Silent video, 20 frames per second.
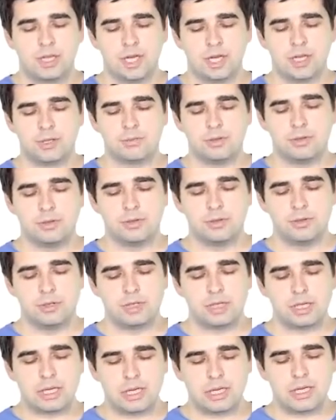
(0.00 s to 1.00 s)
and we'll
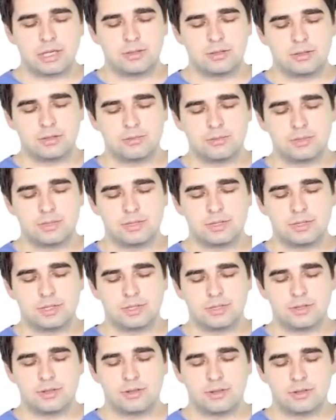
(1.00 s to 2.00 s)
look at
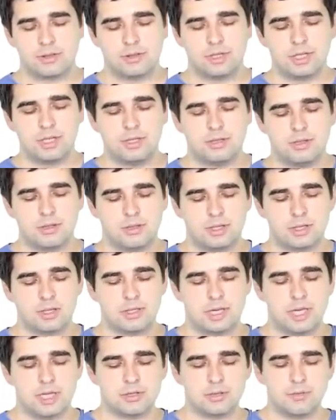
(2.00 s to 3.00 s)
position 3,
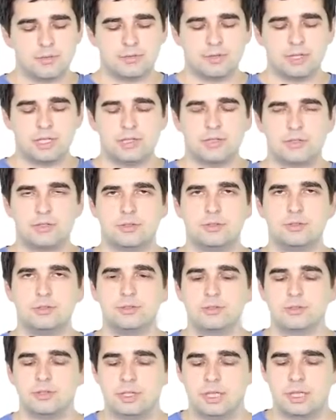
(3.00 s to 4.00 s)
and s of 3 is
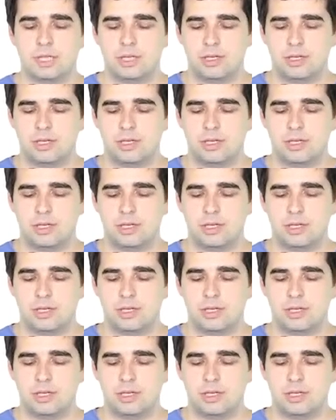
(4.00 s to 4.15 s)
2,